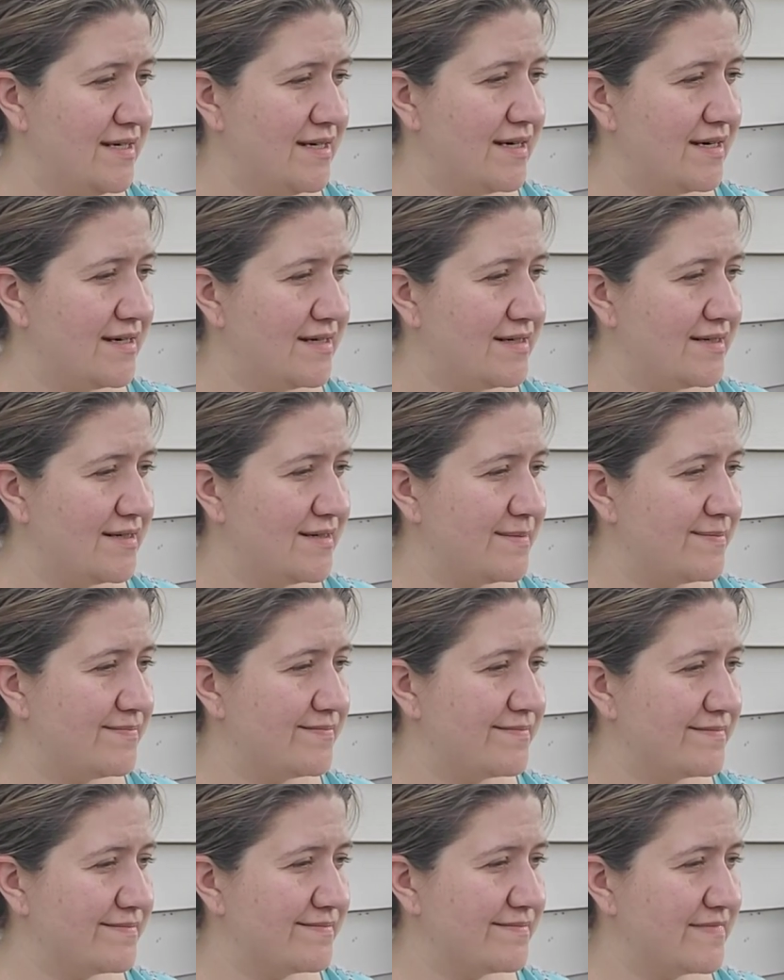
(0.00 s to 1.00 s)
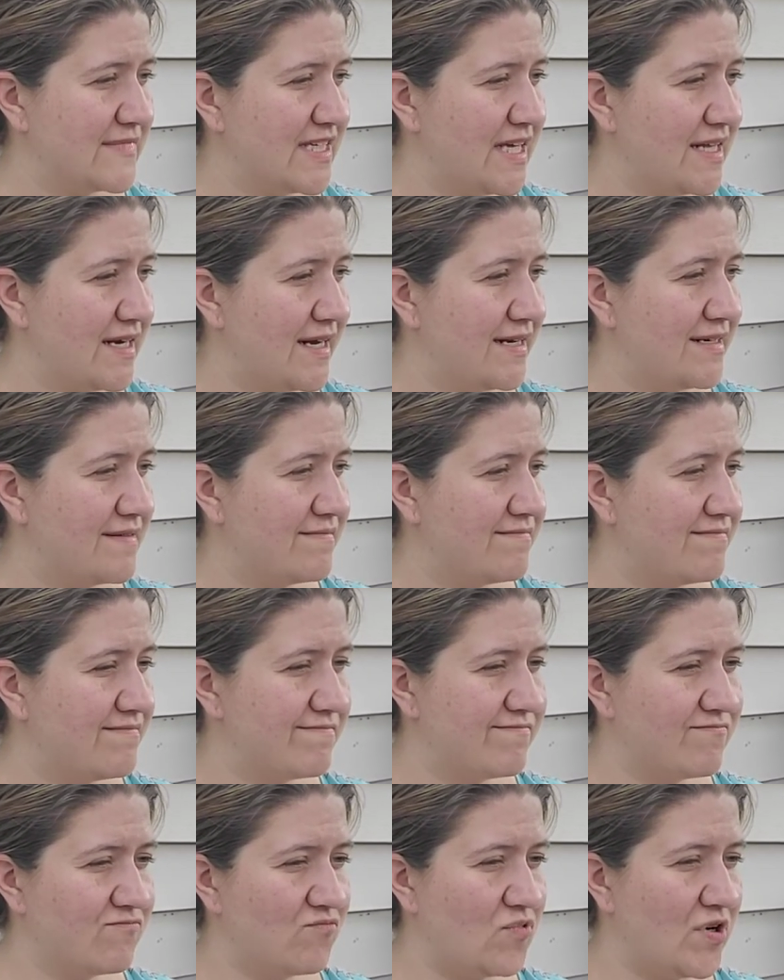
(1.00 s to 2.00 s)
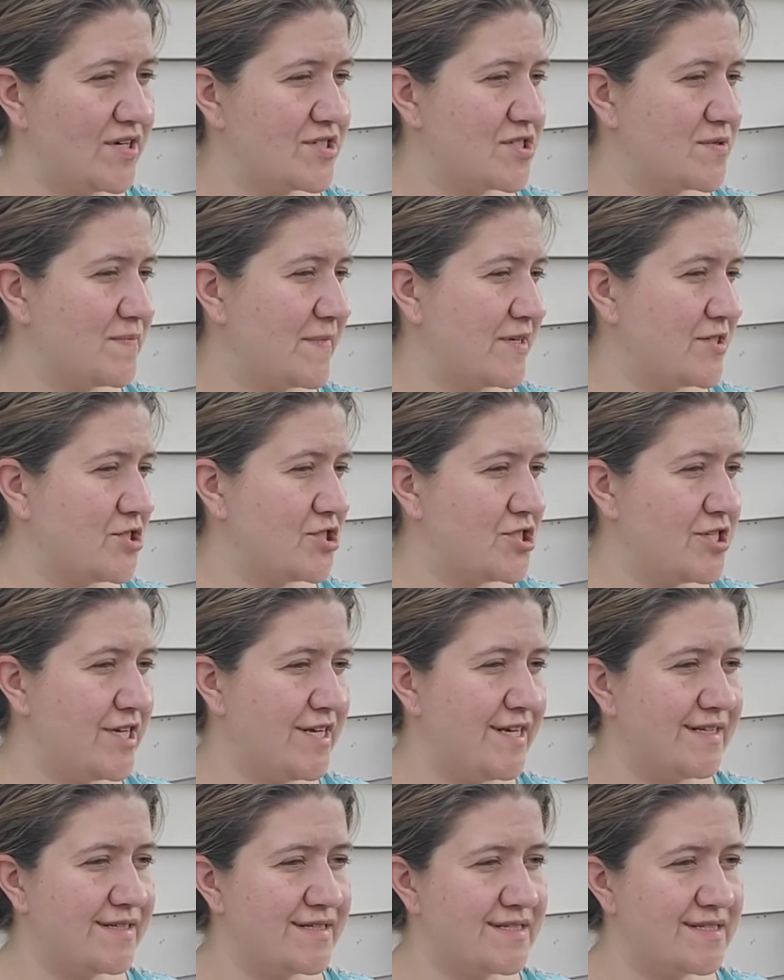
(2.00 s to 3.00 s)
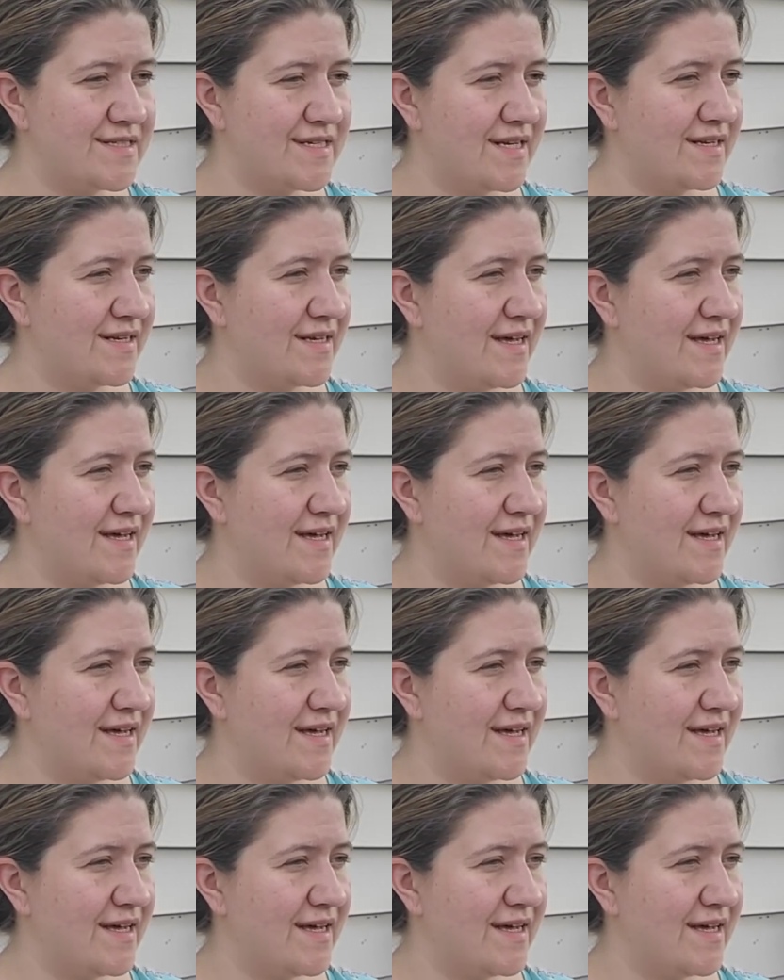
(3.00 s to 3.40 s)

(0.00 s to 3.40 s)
Um, and I washed my sheets and